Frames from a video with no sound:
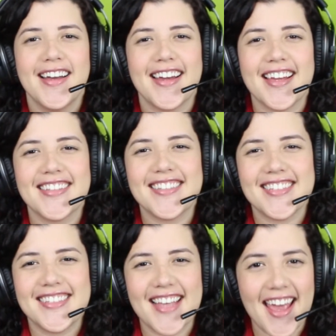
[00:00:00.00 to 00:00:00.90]
And
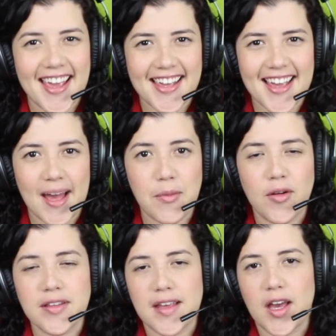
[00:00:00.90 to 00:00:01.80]
today I'm
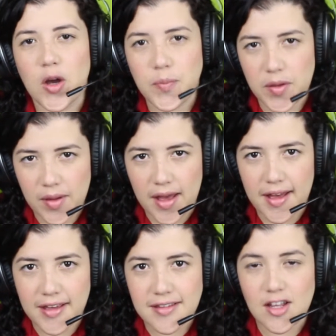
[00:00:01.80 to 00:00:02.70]
going to help you
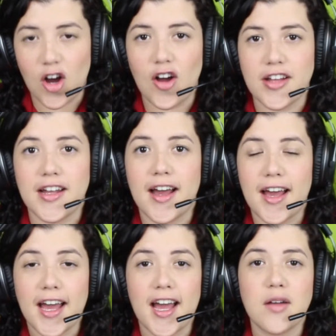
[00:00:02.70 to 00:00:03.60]
guys on
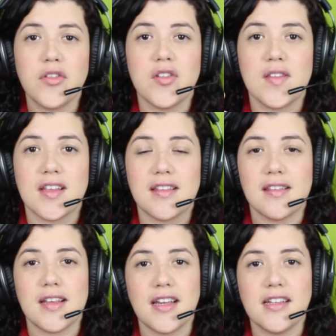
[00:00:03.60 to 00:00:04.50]
how to
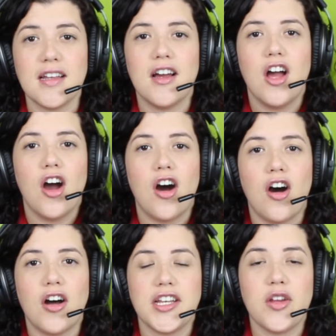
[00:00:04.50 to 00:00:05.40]
succeed
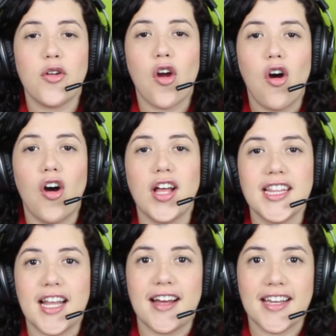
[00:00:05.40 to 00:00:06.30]
on your
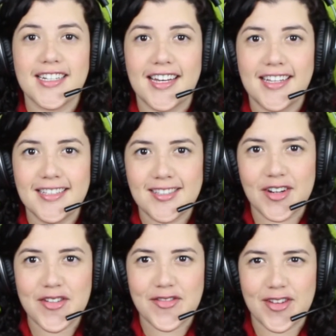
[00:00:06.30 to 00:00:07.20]
online
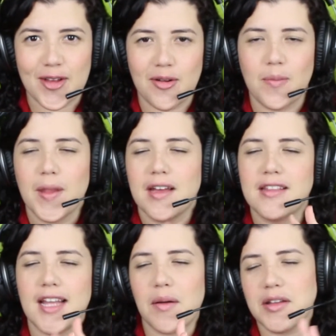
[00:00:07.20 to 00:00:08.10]
interview.
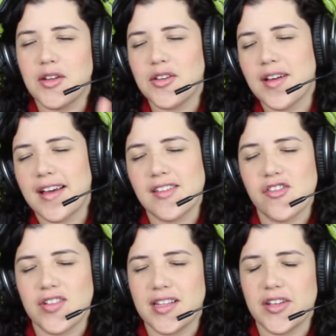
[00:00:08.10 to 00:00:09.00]
Now, I know you guys
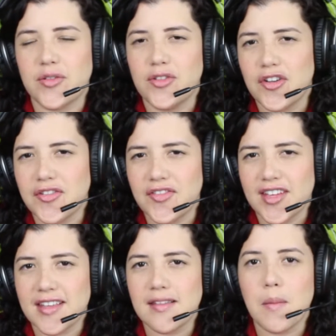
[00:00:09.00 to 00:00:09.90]
are a little
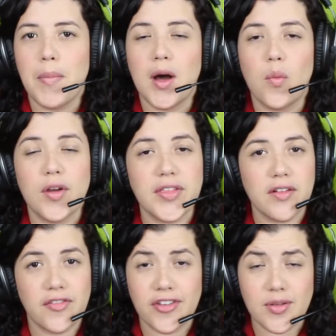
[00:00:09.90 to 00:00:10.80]
nervous, but with
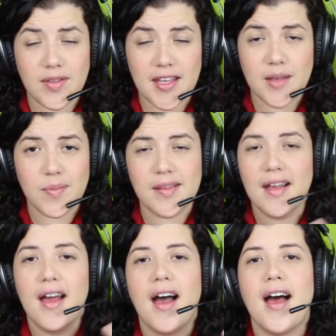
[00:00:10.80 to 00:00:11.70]
a few
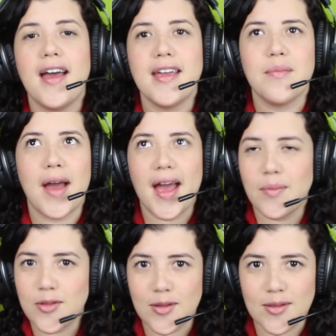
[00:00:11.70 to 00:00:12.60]
tips, I am
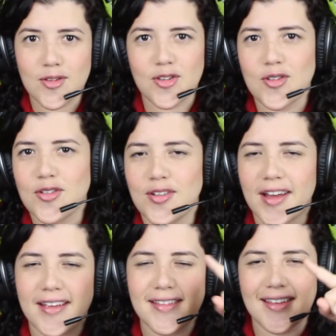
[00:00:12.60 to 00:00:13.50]
absolutely sure you
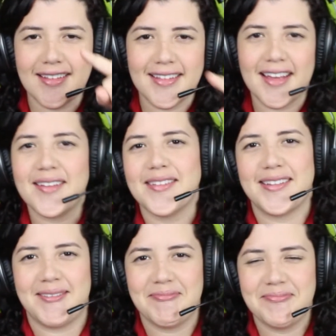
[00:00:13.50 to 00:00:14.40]
guys can nail it.